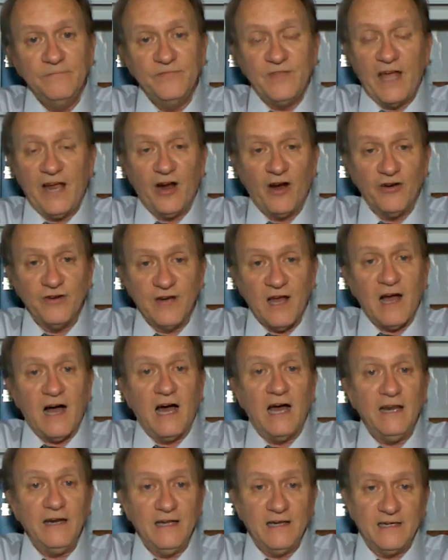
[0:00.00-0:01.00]
they are
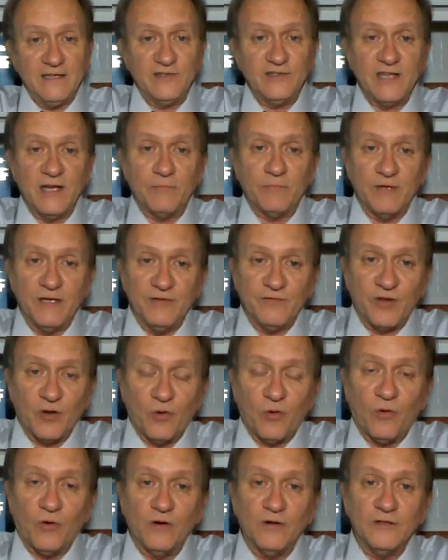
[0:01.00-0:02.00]
not an assembly of the
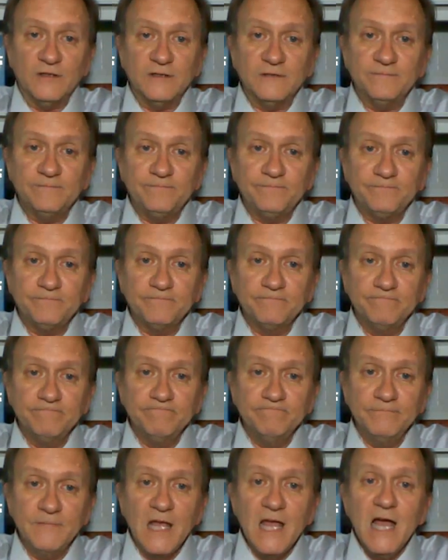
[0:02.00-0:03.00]
Lord.
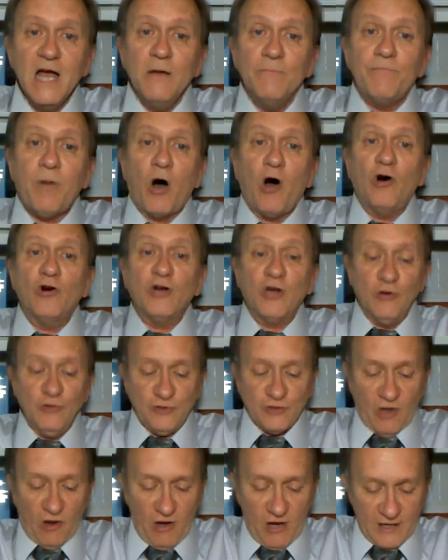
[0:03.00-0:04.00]
Paul
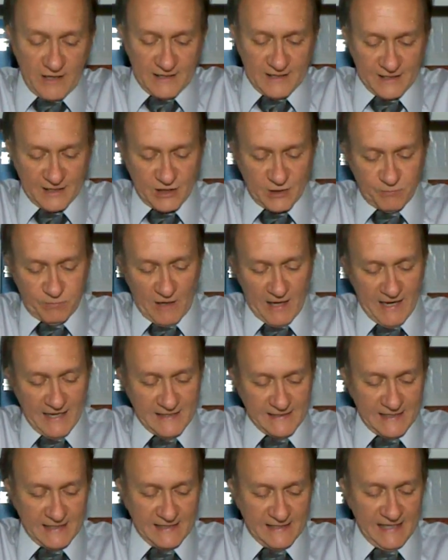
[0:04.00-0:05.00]
goes on and
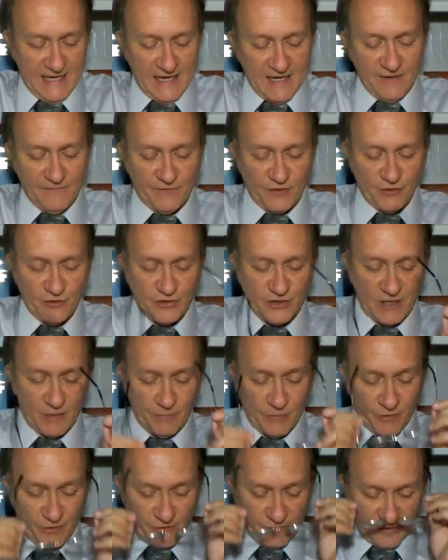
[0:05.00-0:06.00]
explains at the end of verse
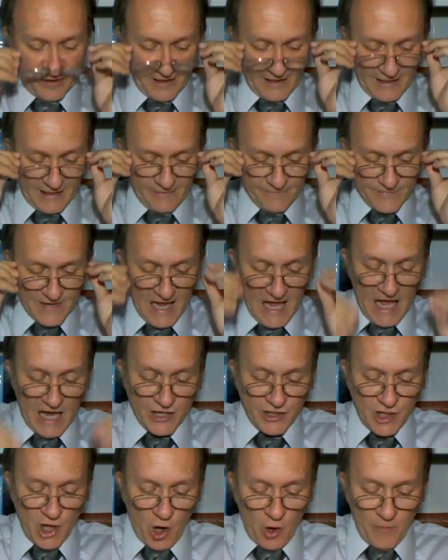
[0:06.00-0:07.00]
number 3,
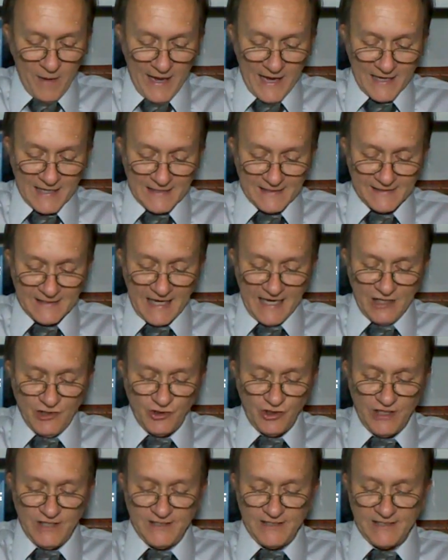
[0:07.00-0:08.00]
"No man can say
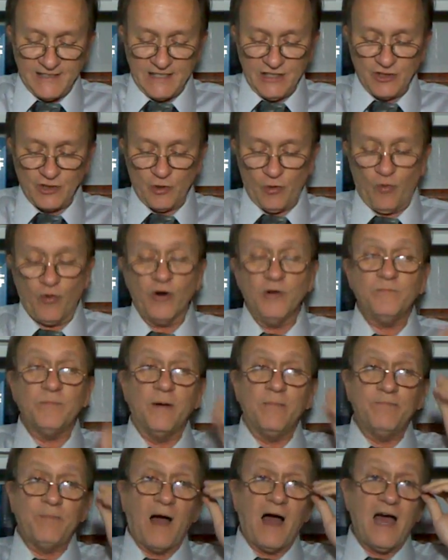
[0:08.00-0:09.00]
Jesus is Lord
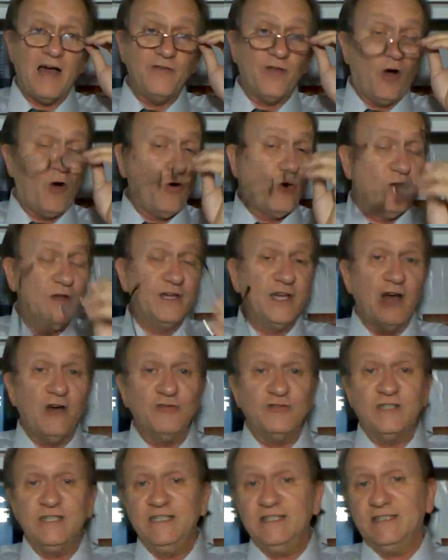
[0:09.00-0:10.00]
but by the Holy
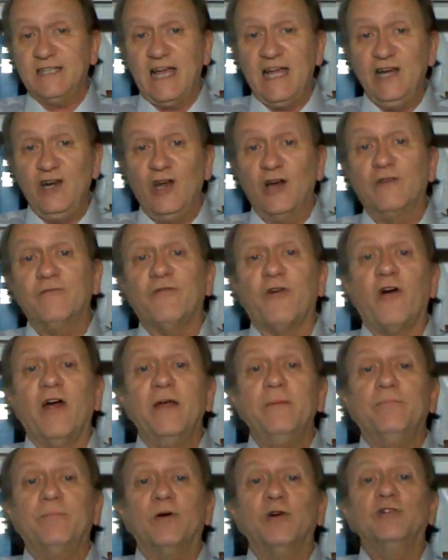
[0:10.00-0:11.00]
Ghost." He's saying, look, for
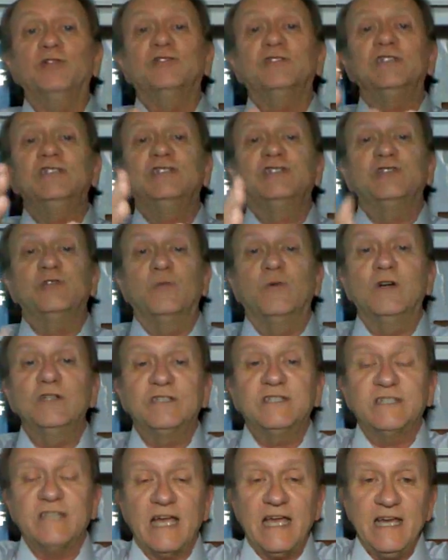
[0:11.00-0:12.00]
a person to
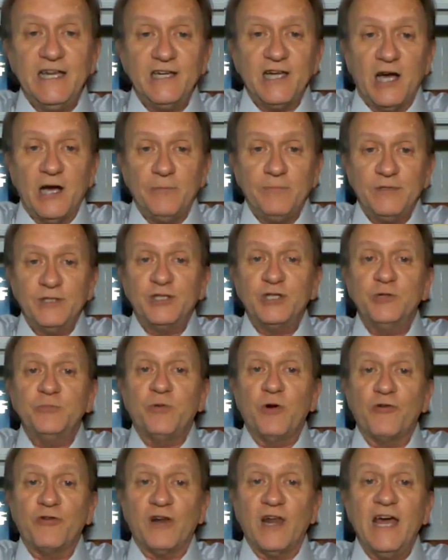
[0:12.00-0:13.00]
stand up and to
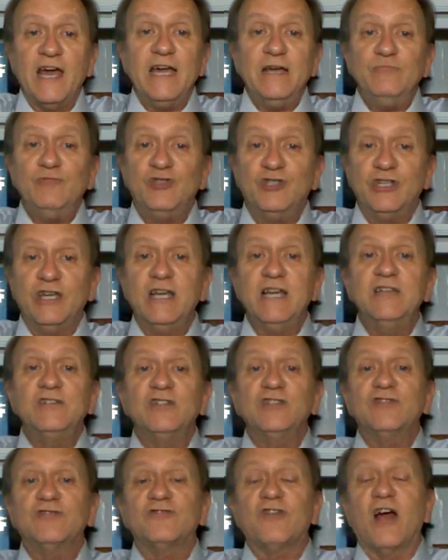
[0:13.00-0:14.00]
proclaim
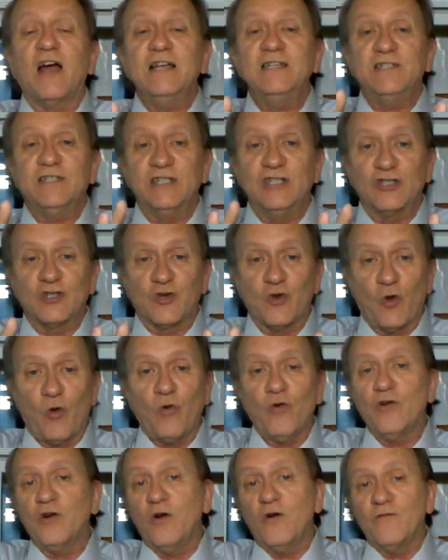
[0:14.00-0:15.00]
Jesus Christ is
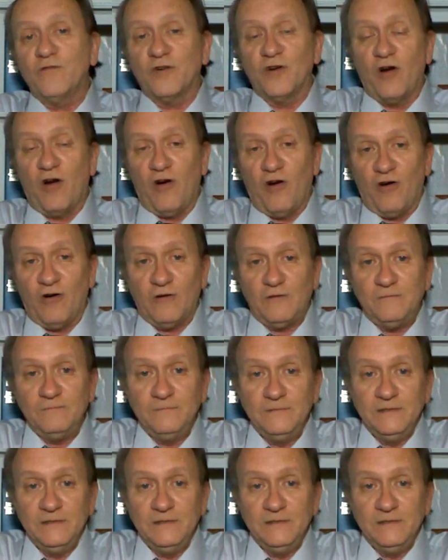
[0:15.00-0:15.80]
Lord over all,